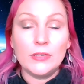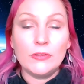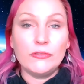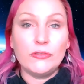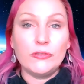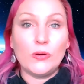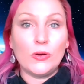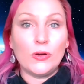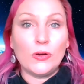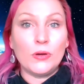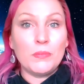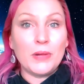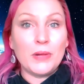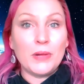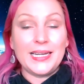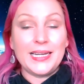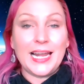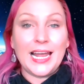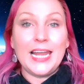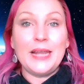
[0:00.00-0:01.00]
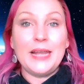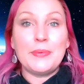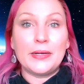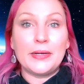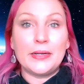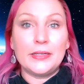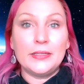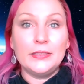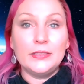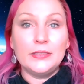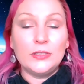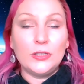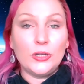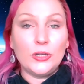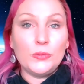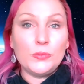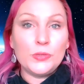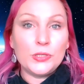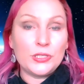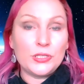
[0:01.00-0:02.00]
for my neighbor
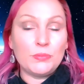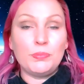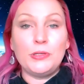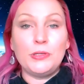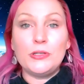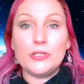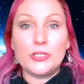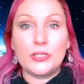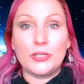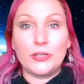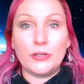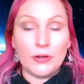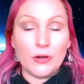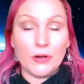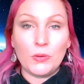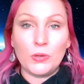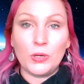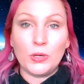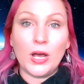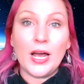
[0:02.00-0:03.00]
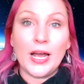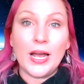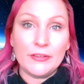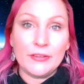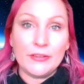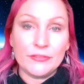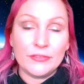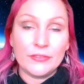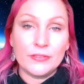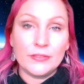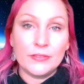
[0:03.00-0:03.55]
who was abused her whole life.